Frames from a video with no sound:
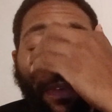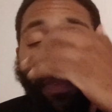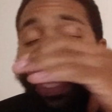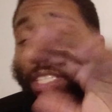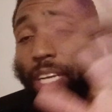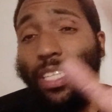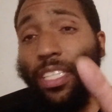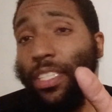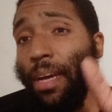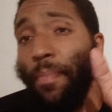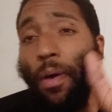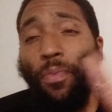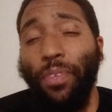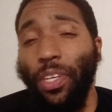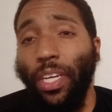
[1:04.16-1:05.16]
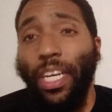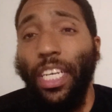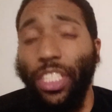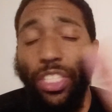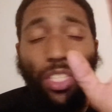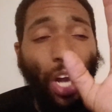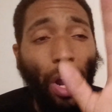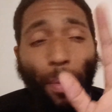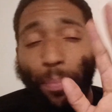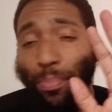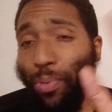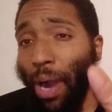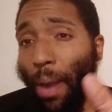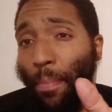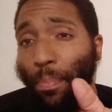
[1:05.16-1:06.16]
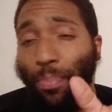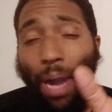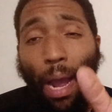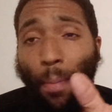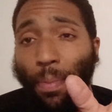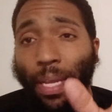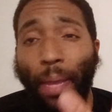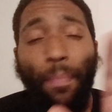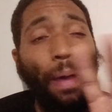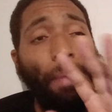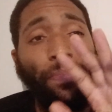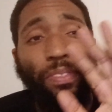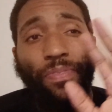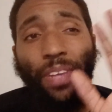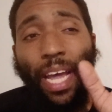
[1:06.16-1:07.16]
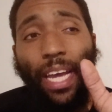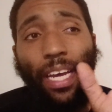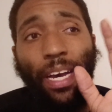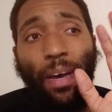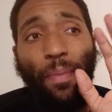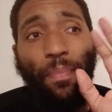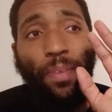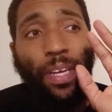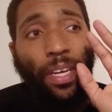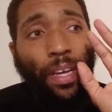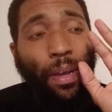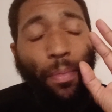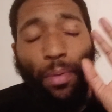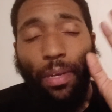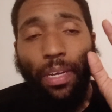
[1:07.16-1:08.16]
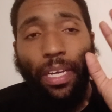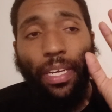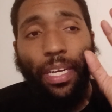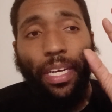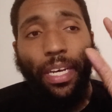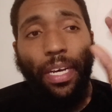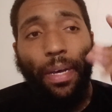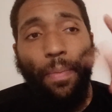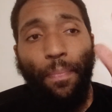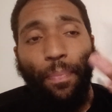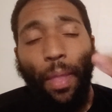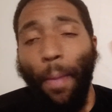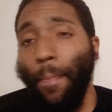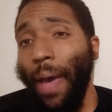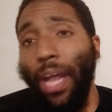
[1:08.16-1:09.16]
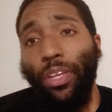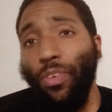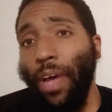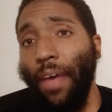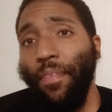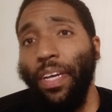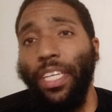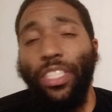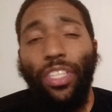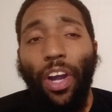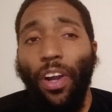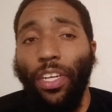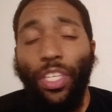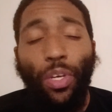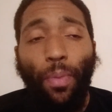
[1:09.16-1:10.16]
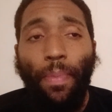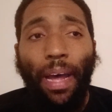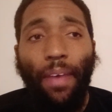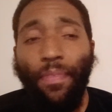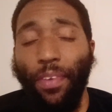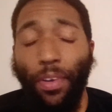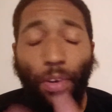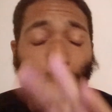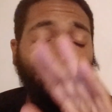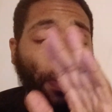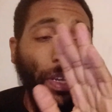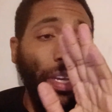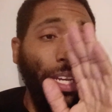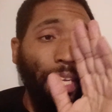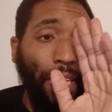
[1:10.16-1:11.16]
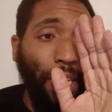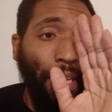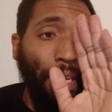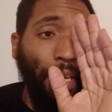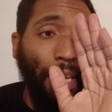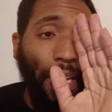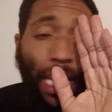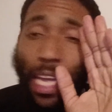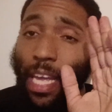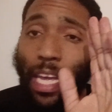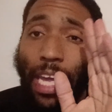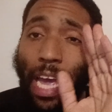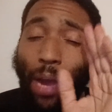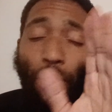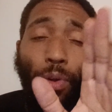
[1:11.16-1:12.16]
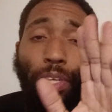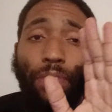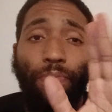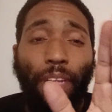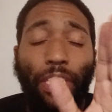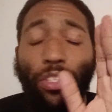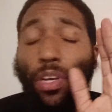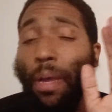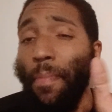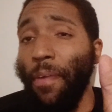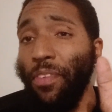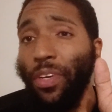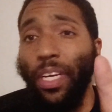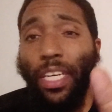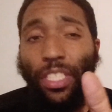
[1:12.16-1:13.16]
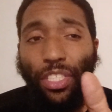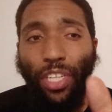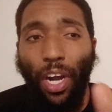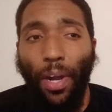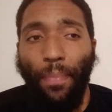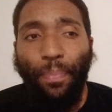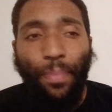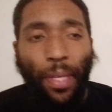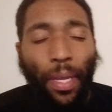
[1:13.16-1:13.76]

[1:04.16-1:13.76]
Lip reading: Fletcher could come off to a good start, probably, but I feel like Battle's going to have a good start too. But I feel at worst, Fletcher will come off to a good start.